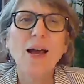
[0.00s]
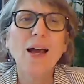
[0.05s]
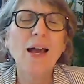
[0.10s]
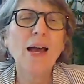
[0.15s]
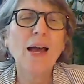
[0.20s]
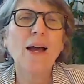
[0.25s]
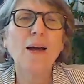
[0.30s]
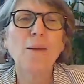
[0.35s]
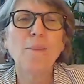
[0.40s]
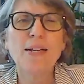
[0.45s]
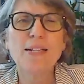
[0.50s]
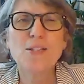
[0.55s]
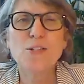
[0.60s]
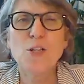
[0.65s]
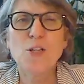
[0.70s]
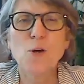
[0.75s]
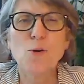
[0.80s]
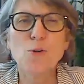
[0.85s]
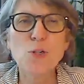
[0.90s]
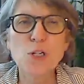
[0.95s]
And
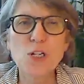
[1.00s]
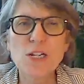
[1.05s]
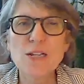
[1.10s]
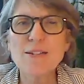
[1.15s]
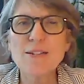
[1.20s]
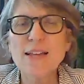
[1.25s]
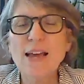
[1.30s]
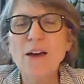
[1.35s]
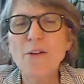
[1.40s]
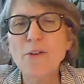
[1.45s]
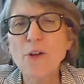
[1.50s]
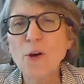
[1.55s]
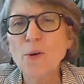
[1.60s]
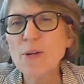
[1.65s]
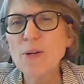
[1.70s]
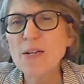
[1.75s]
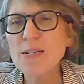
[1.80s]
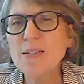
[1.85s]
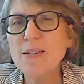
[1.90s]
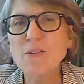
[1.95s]
so she's now known
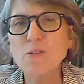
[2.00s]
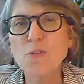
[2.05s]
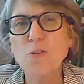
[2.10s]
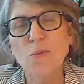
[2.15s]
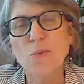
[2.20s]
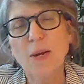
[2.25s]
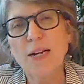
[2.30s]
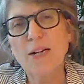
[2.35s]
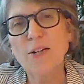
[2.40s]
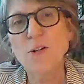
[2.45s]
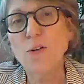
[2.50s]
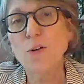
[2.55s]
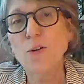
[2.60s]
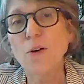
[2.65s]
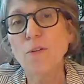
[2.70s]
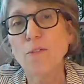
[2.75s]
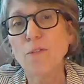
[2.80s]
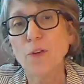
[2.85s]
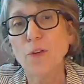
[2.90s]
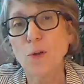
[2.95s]
as the director
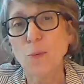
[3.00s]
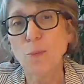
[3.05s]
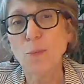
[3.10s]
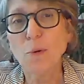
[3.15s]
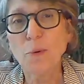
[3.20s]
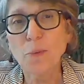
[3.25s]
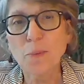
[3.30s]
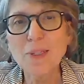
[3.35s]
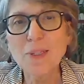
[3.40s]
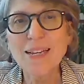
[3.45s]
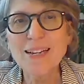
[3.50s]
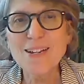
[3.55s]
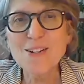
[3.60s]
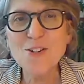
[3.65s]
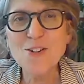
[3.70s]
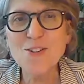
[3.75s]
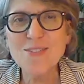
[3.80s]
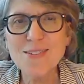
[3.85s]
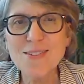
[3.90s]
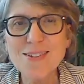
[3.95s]
of humor
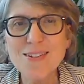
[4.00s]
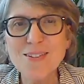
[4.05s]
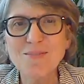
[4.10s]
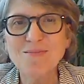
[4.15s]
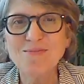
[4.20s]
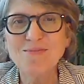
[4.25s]
relations.